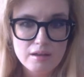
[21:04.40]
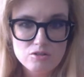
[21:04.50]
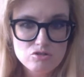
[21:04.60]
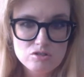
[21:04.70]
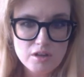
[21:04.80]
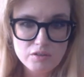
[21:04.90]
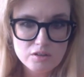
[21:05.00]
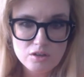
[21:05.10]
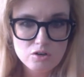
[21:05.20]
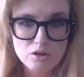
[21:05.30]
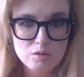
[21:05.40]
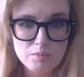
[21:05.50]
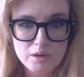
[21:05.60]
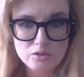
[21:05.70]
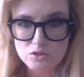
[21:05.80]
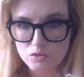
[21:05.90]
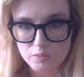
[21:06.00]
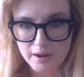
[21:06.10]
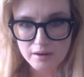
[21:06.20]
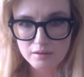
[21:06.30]
And there's just nothing that you're going to be able to do
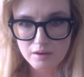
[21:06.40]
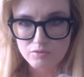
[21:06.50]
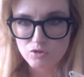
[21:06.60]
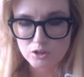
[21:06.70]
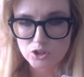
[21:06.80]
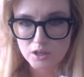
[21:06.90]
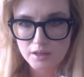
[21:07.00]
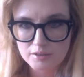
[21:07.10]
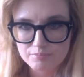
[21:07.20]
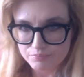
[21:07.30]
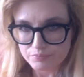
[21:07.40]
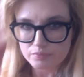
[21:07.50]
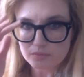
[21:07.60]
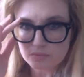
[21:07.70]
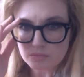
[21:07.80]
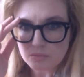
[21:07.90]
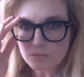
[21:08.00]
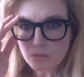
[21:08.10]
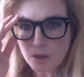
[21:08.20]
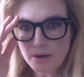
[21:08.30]
about it, unfortunately.
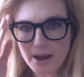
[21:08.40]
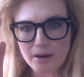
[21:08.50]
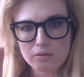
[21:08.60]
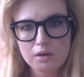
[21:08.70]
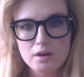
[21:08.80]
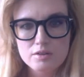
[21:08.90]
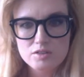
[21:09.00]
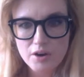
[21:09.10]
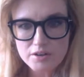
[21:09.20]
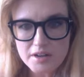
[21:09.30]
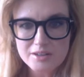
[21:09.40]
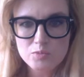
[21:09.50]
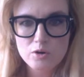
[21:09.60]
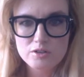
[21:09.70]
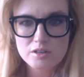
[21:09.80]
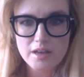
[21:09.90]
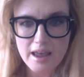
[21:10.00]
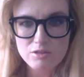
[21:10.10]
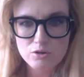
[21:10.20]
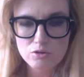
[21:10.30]
Now, Sarah Densmore says, I
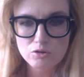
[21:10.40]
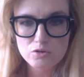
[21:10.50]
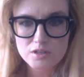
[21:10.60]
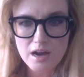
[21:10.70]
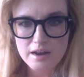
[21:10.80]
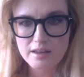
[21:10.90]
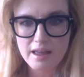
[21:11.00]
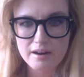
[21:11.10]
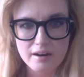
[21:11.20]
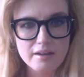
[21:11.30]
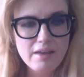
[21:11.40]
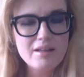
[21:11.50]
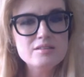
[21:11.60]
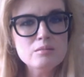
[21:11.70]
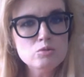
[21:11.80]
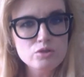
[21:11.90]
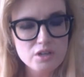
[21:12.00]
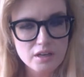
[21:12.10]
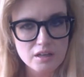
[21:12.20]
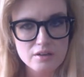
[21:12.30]
hate that Hulu is not in Canada. Yeah, that seems
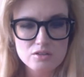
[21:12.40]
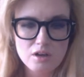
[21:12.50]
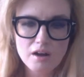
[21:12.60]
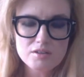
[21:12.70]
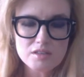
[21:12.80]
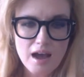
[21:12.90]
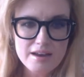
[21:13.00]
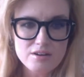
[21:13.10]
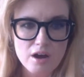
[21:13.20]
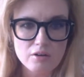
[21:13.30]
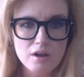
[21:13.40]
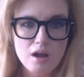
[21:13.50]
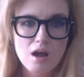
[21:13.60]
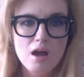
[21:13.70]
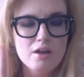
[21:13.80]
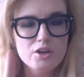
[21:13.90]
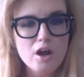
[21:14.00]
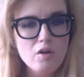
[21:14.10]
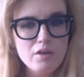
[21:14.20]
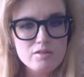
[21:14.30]
ridiculous. On a side note, you
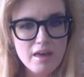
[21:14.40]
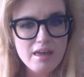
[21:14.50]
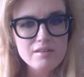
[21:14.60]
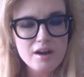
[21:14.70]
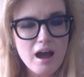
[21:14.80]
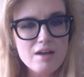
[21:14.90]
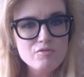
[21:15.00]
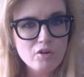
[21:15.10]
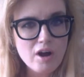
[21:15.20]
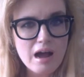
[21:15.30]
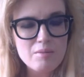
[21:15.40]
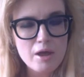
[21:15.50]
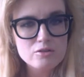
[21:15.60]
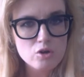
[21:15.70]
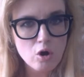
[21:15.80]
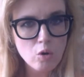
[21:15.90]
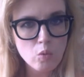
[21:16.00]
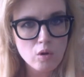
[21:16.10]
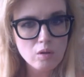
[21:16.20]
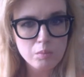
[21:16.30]
know, that saying an eye for an eye makes the
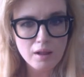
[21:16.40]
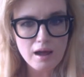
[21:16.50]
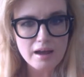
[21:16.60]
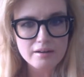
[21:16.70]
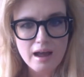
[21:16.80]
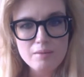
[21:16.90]
whole world blind.